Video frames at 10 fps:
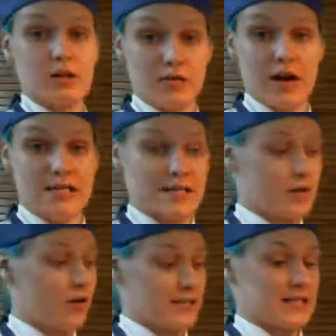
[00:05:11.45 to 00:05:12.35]
The rest,
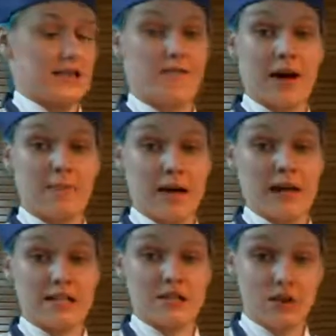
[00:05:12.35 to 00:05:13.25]
obviously, frying
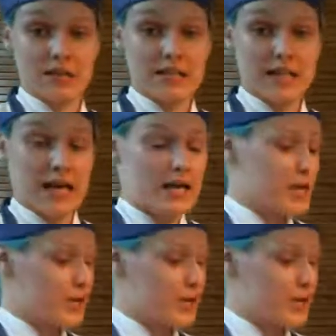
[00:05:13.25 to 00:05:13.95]
pan is non-stick,